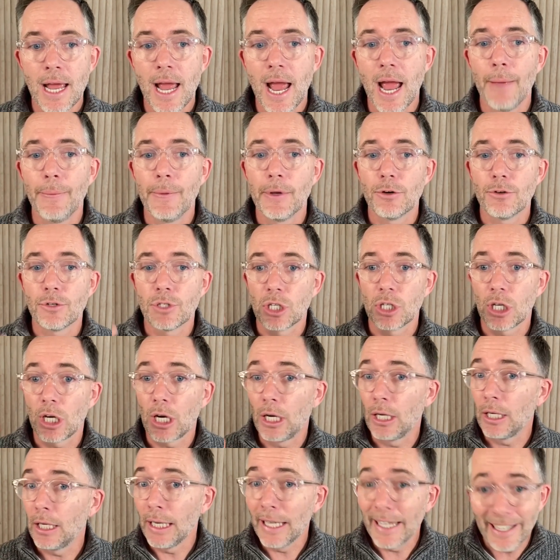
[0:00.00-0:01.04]
and there is a
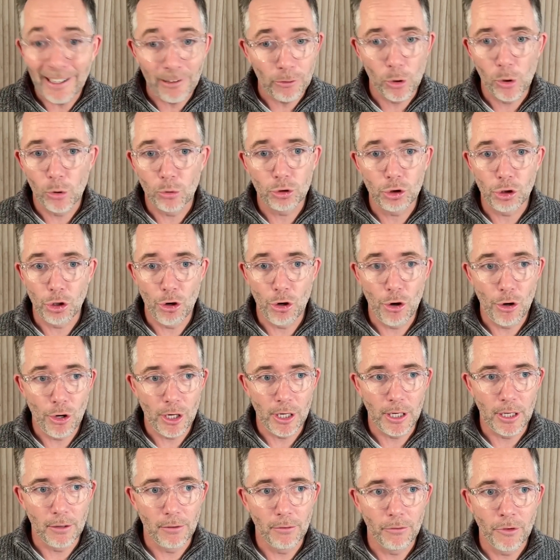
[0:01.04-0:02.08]
clear
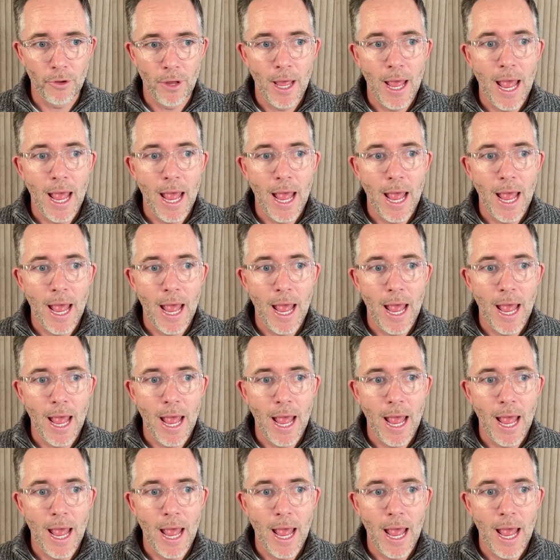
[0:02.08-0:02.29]
alternative,